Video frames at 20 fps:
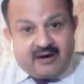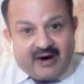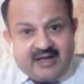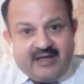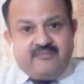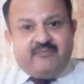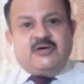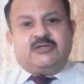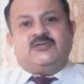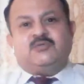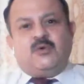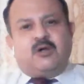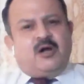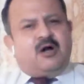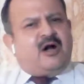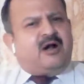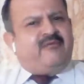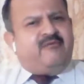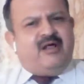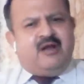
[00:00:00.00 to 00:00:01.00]
drivers were
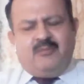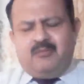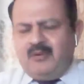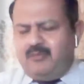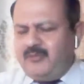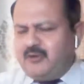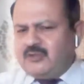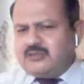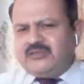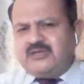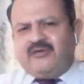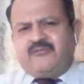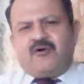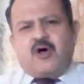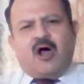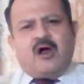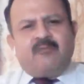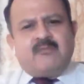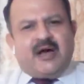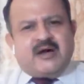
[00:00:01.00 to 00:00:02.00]
not available because they have
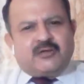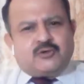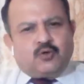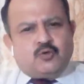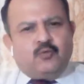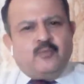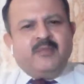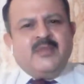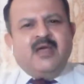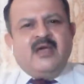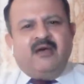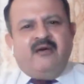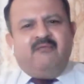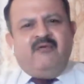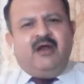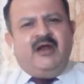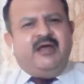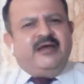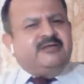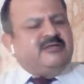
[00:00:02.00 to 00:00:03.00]
gone back to
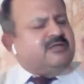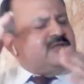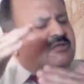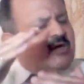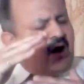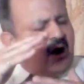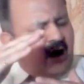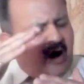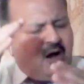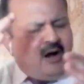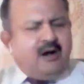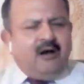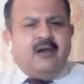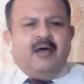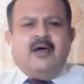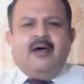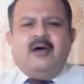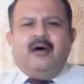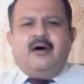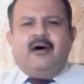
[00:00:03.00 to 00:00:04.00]
villages, all
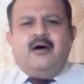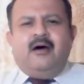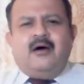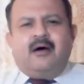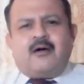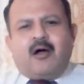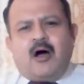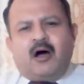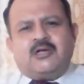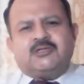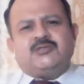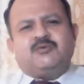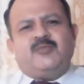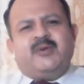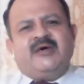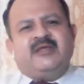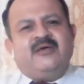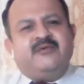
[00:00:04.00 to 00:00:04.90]
caused